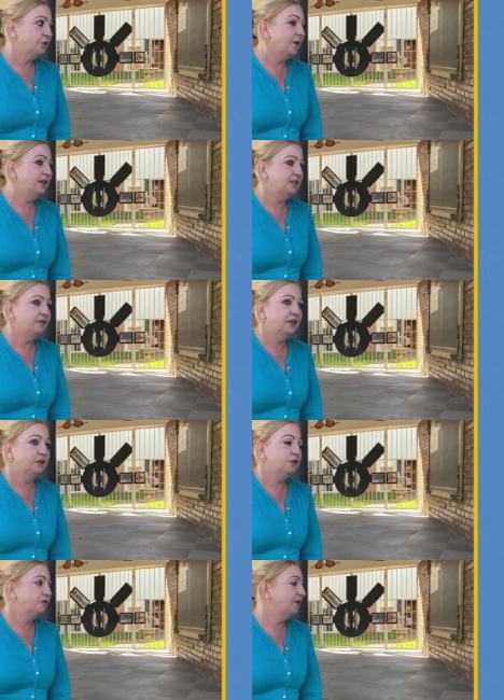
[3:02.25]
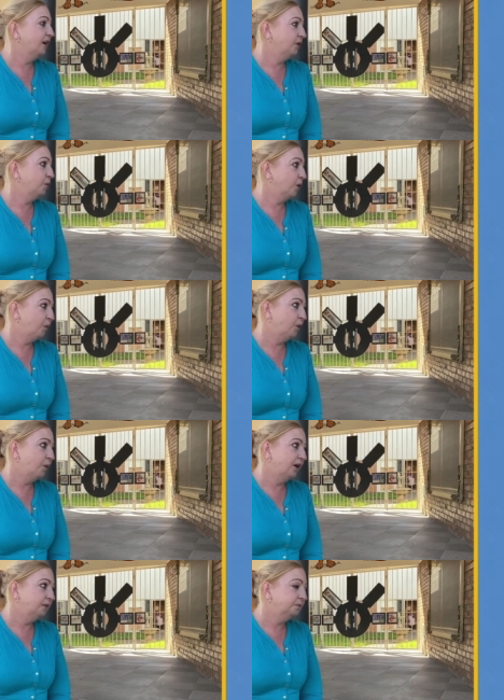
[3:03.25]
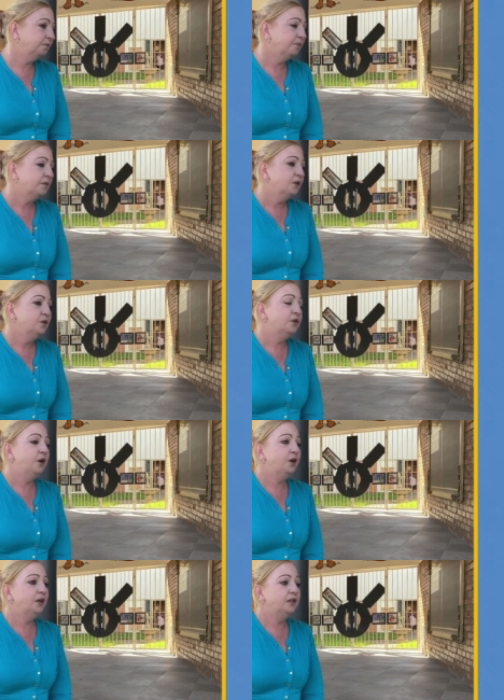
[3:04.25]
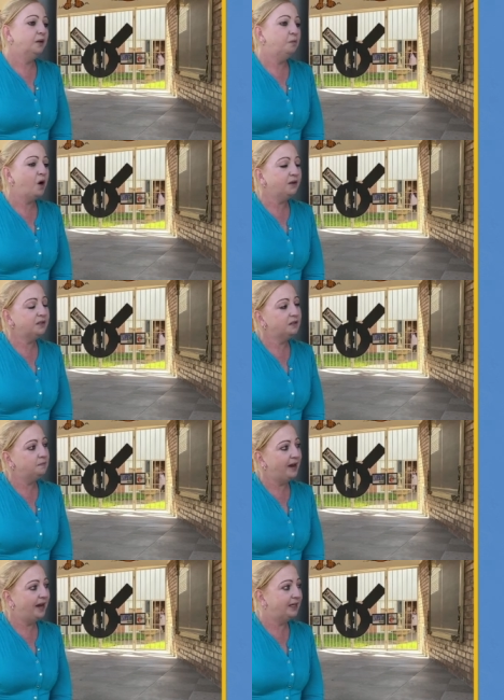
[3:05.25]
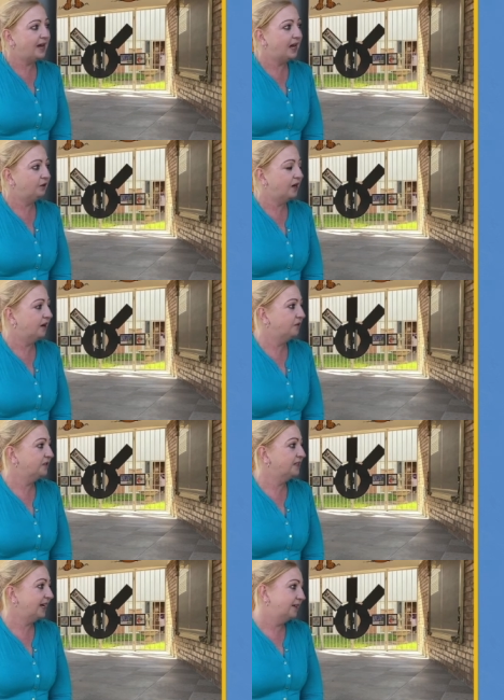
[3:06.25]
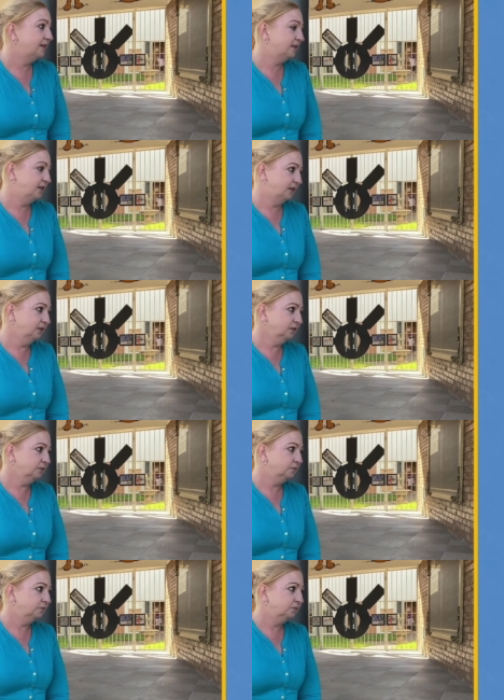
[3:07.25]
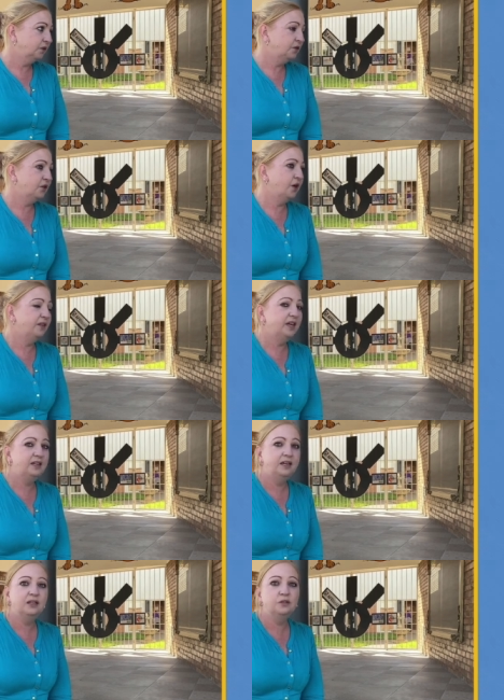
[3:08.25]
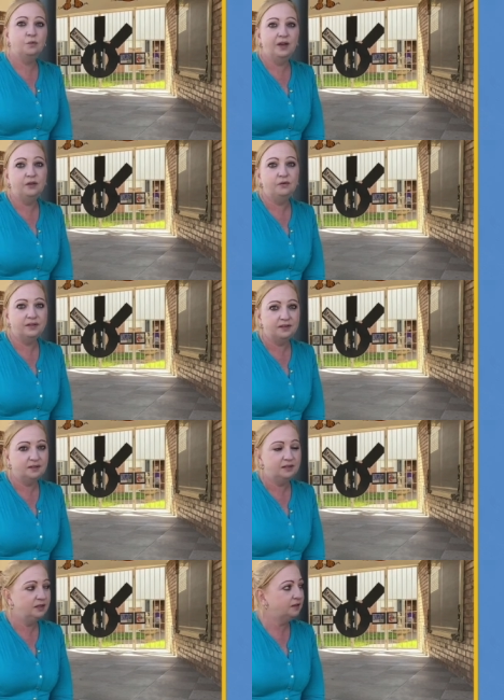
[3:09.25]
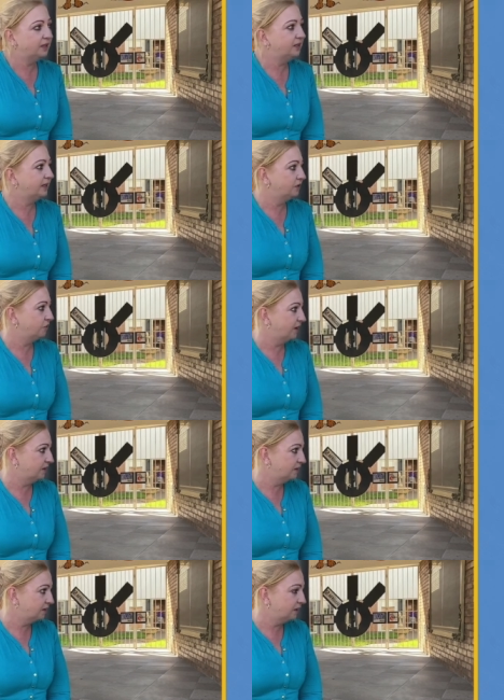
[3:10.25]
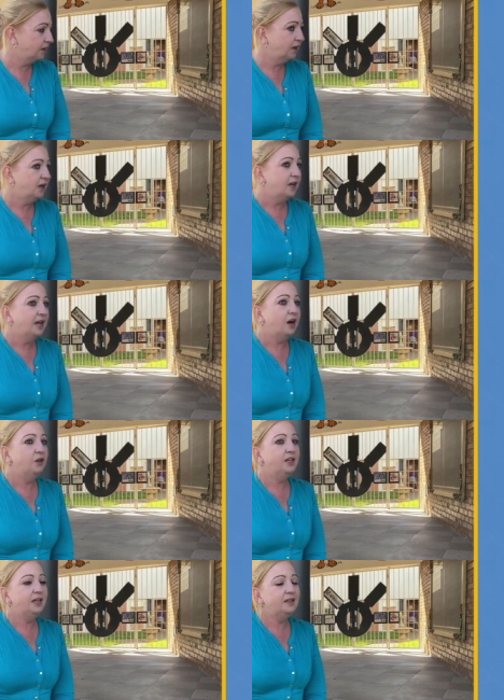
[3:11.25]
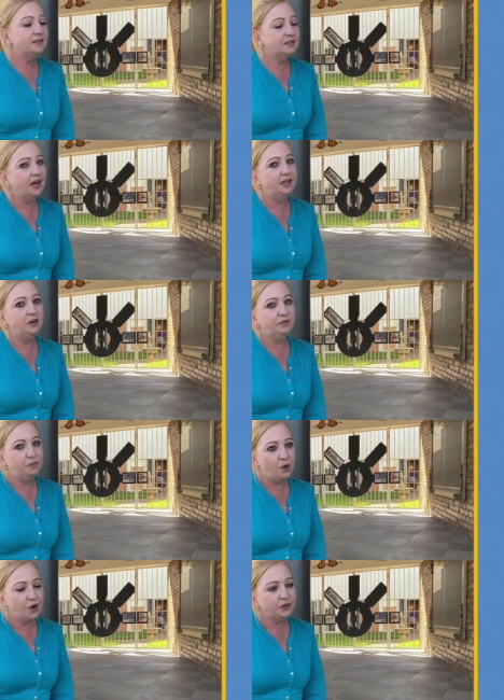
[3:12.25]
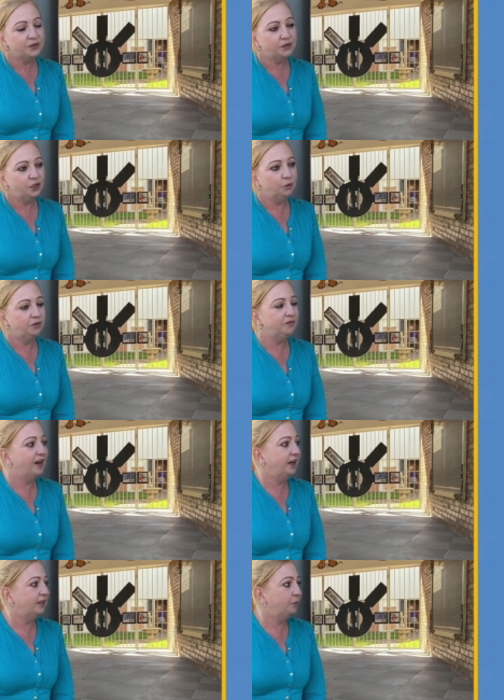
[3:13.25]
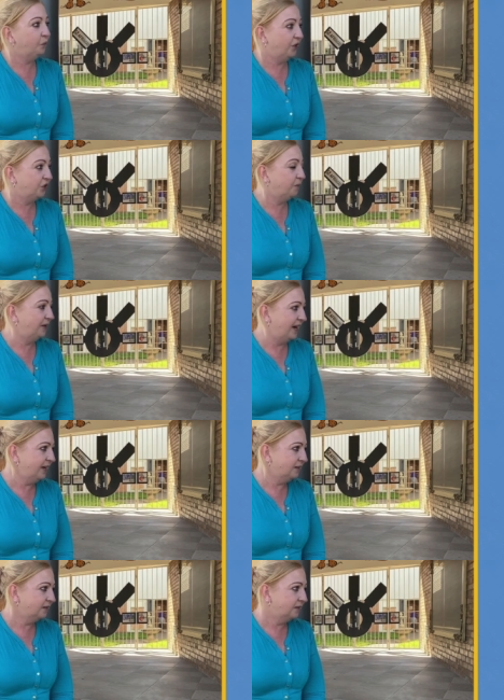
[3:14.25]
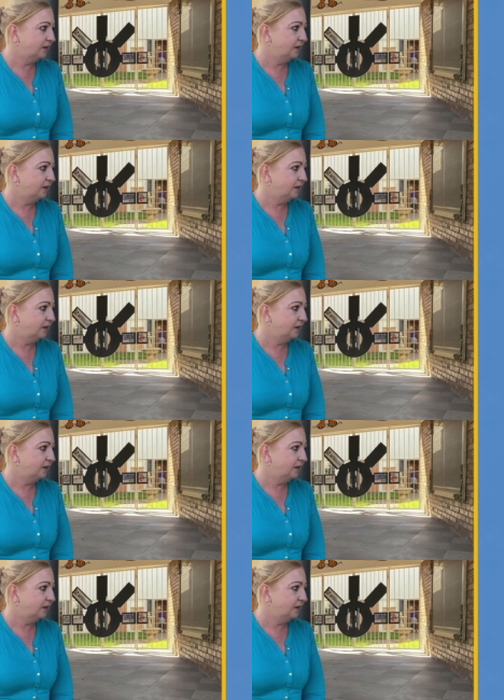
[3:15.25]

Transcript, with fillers: it is quite difficult to find the proper one. So the box is made out of stainless steel so that it is weather resistant, it doesn't rust. On the inside of the box, you will find a pressure plate